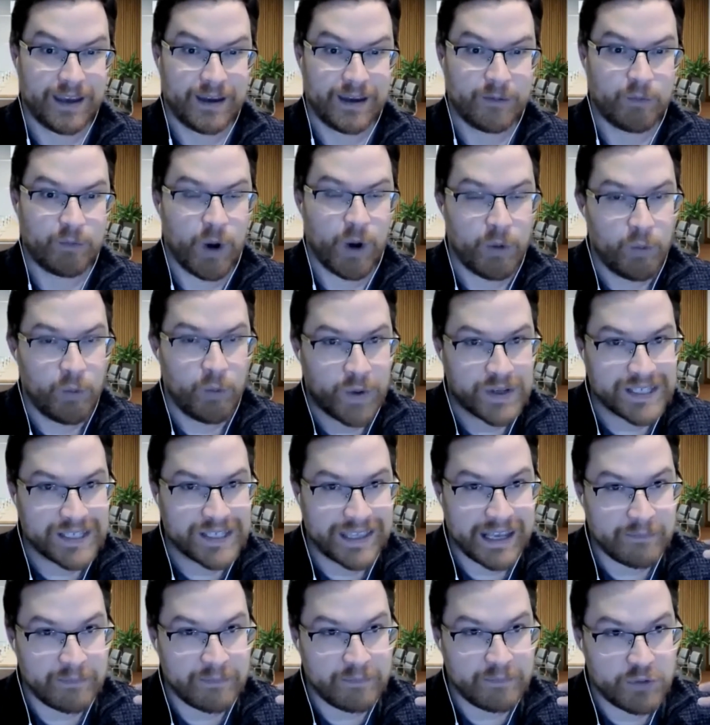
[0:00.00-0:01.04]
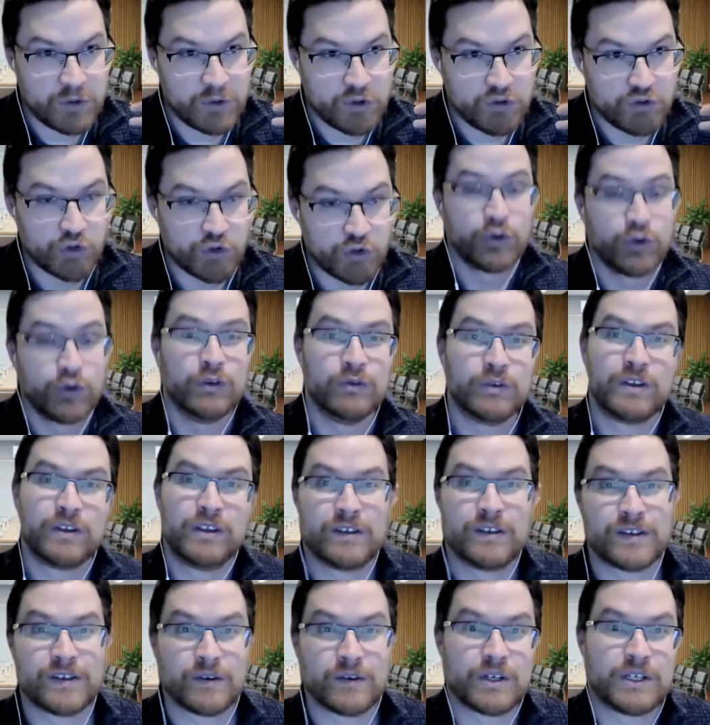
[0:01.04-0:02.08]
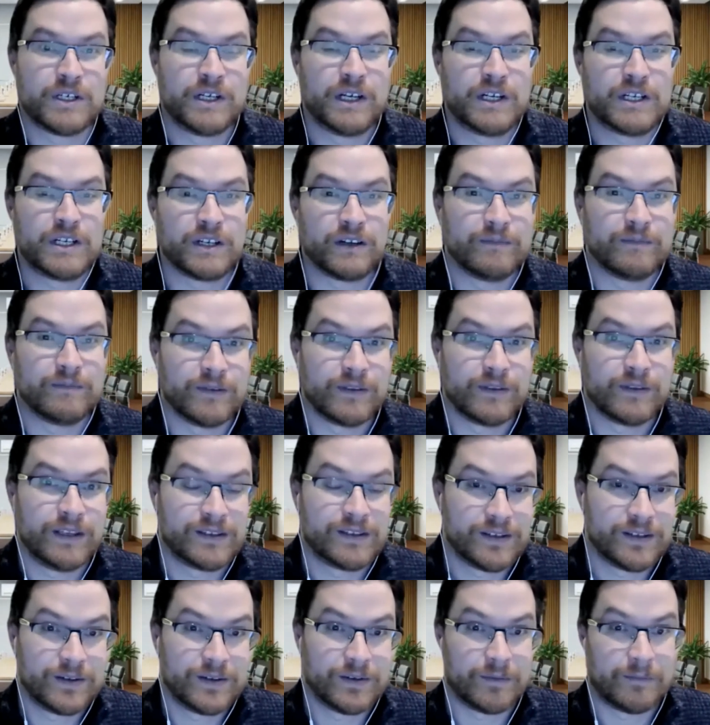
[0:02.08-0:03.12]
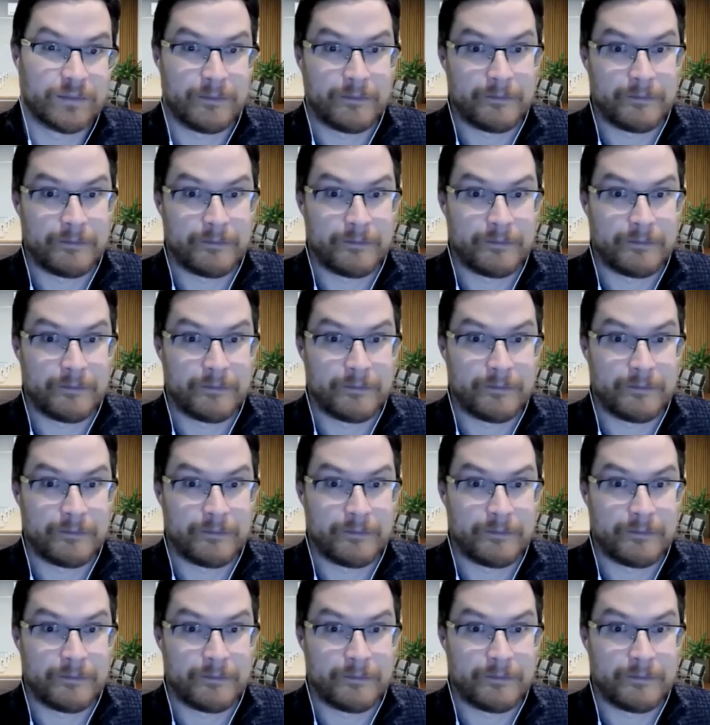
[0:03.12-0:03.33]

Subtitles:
what was it that drew you to the association and the institute?